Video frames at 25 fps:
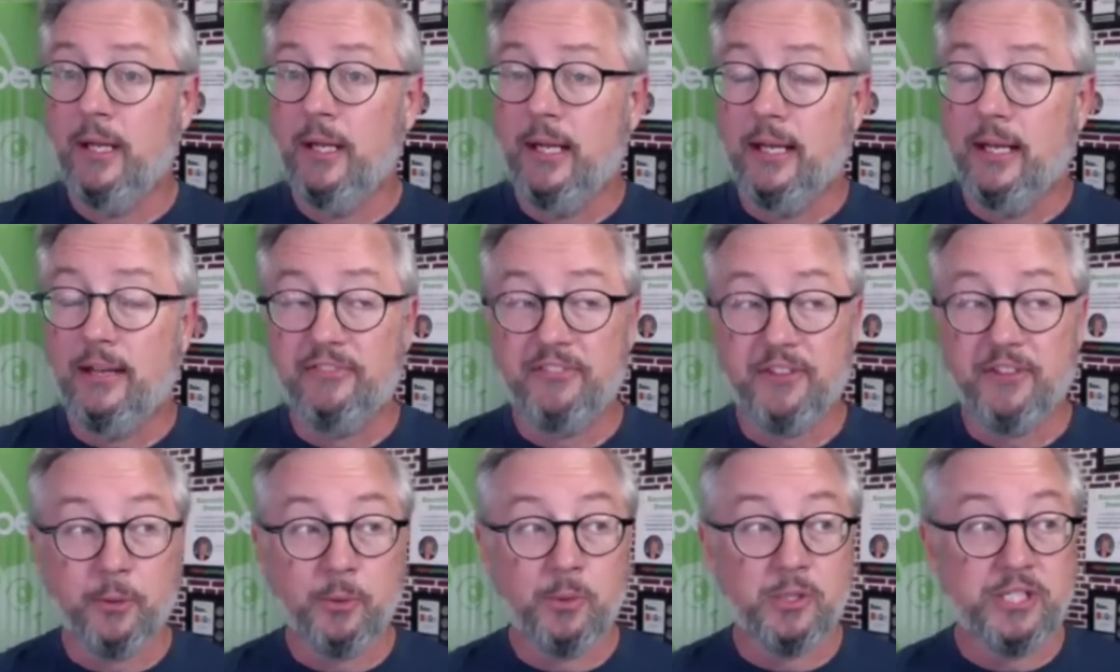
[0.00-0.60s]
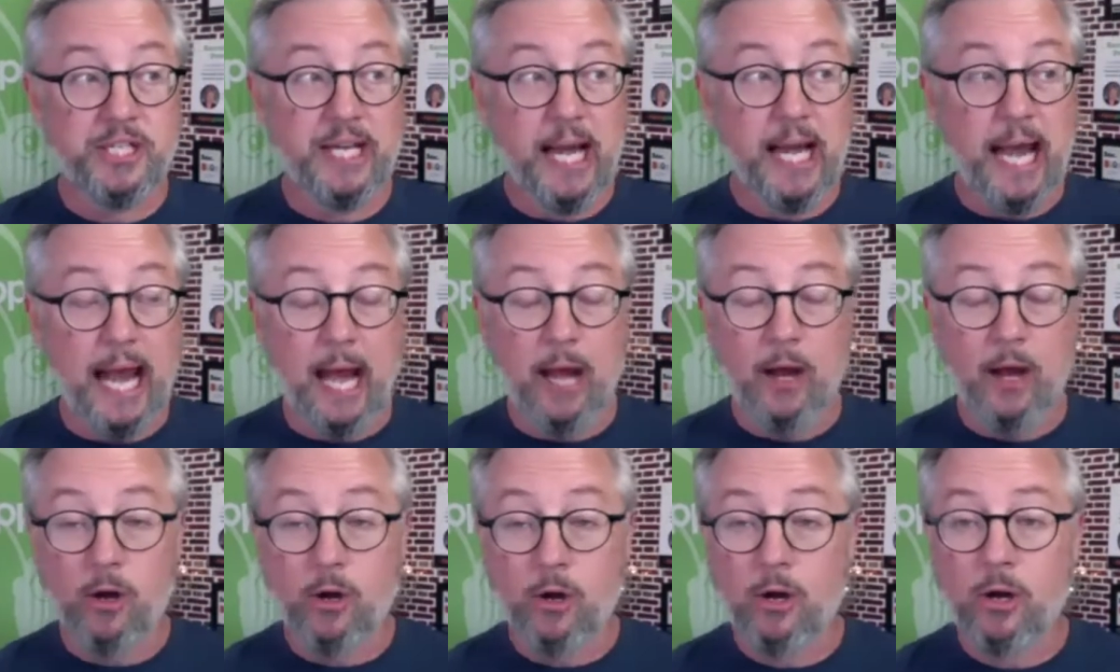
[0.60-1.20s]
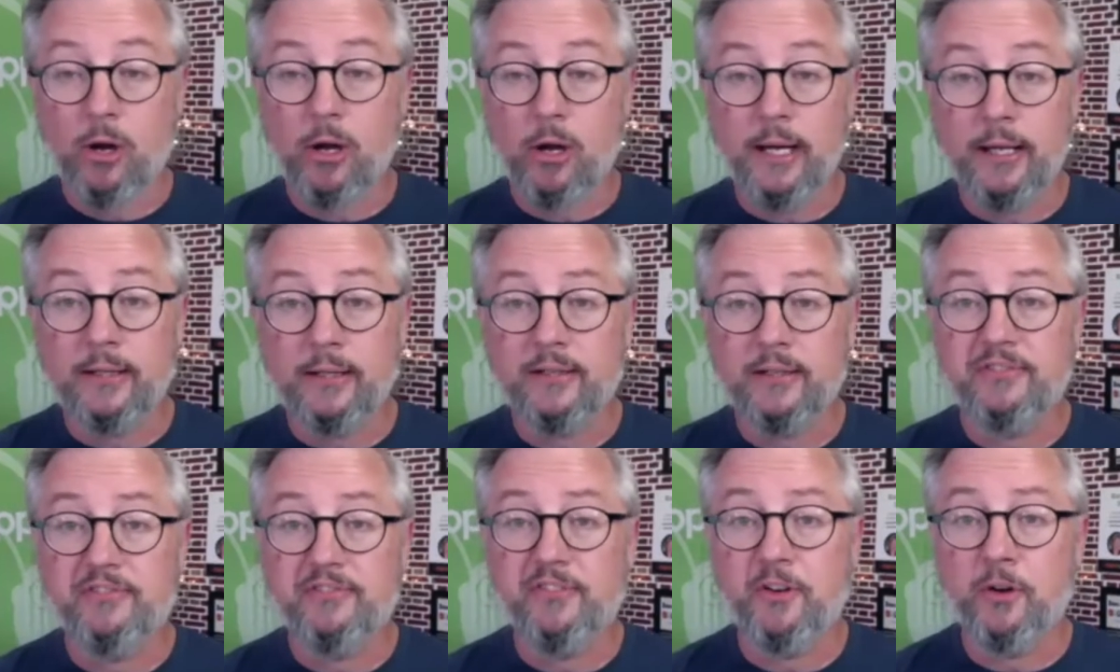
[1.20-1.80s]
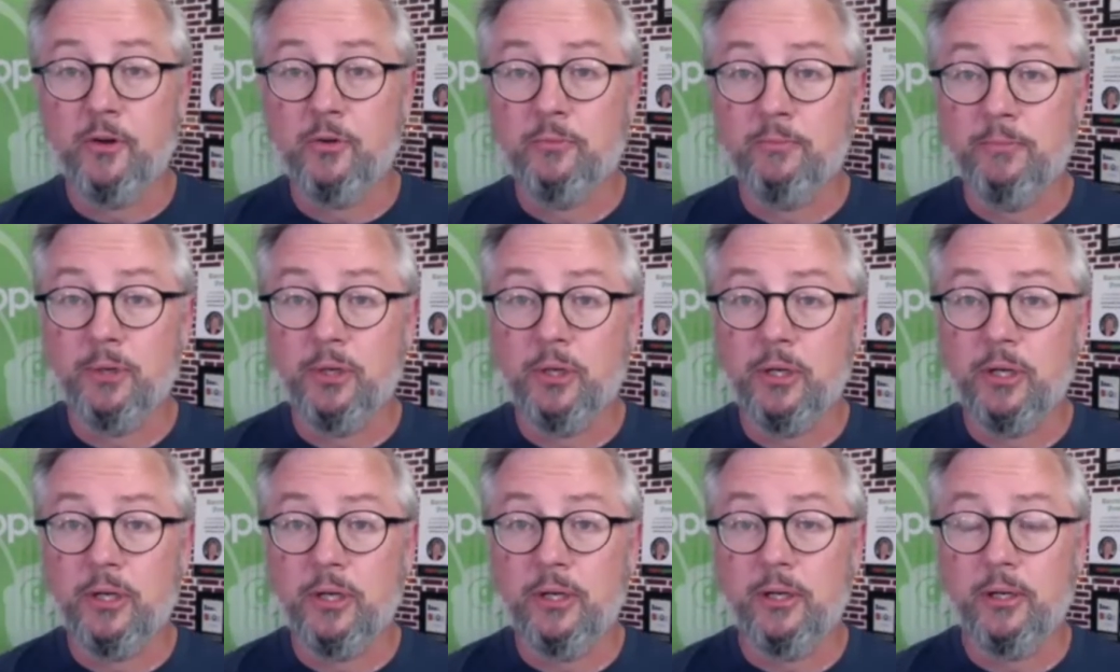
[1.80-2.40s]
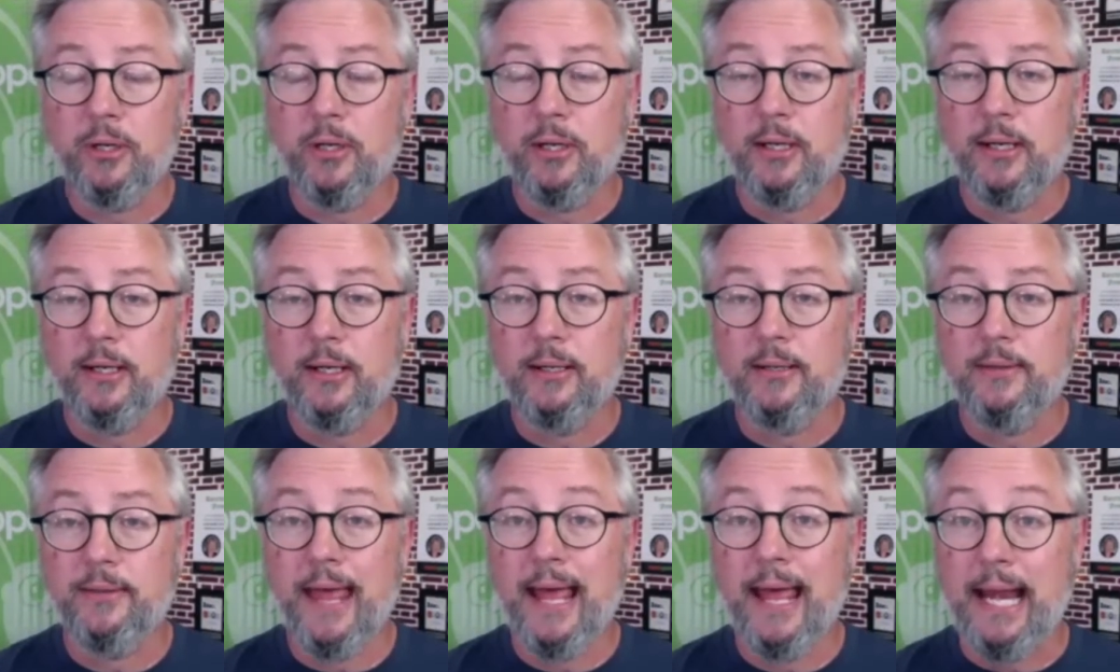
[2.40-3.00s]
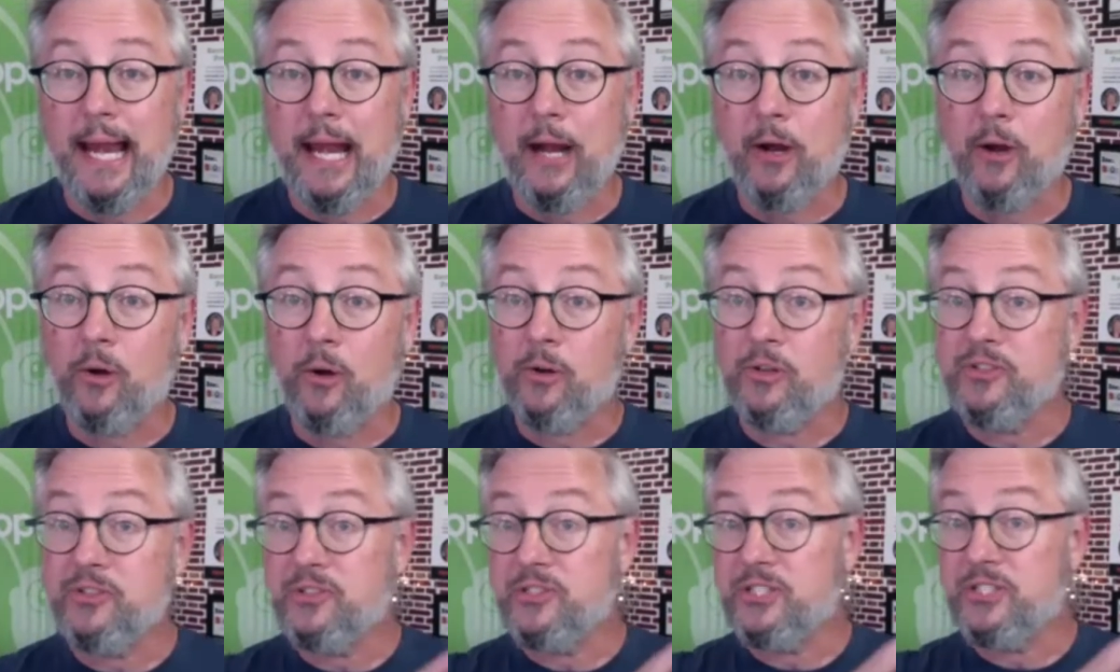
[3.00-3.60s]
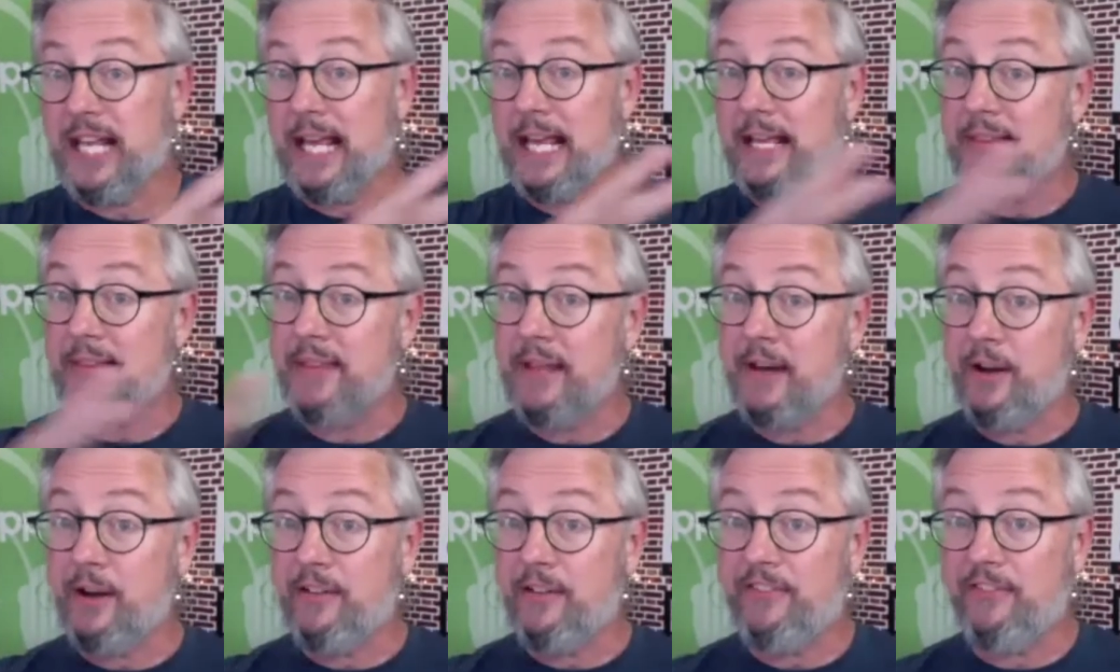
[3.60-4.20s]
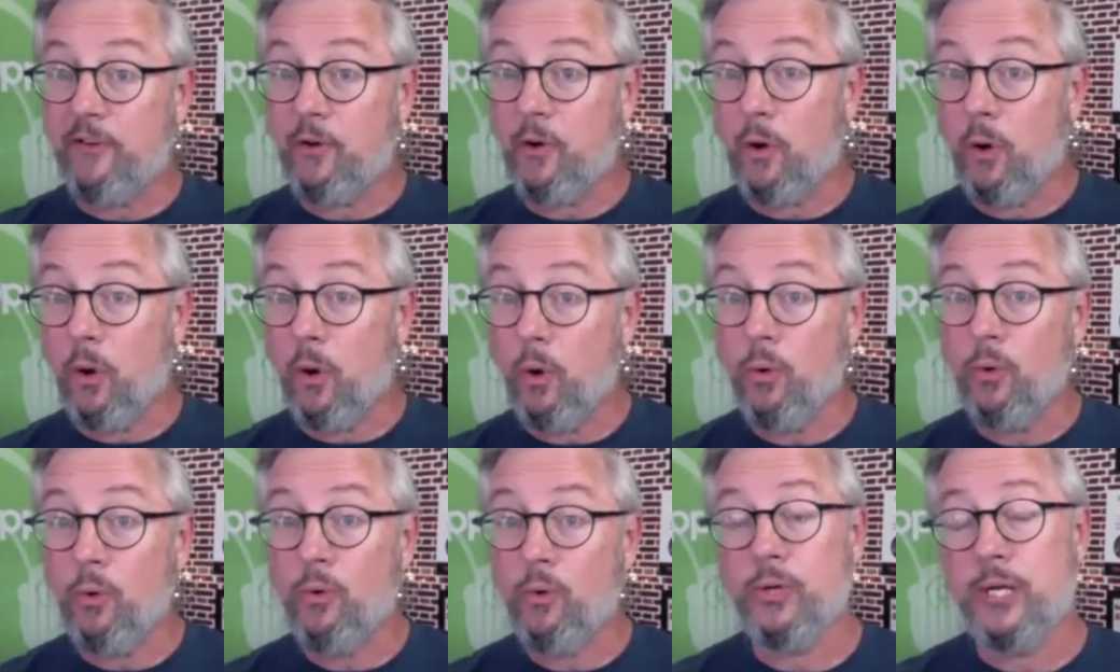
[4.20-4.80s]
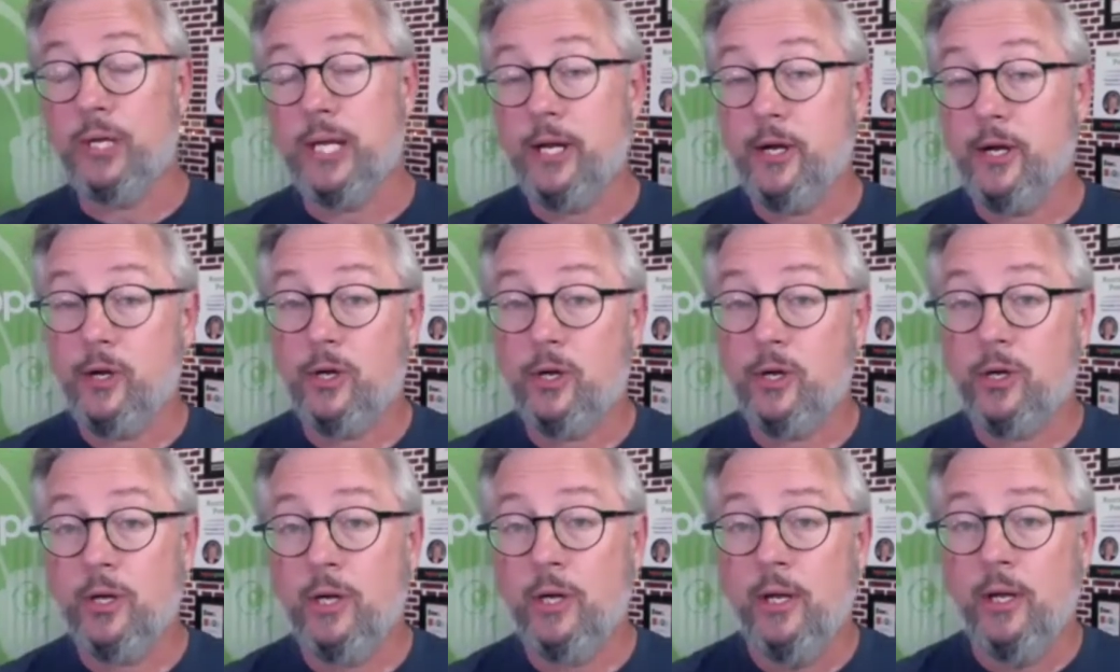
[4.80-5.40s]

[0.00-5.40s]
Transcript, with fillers: If there was an error in the phone book, uh, that error stayed there for a whole year.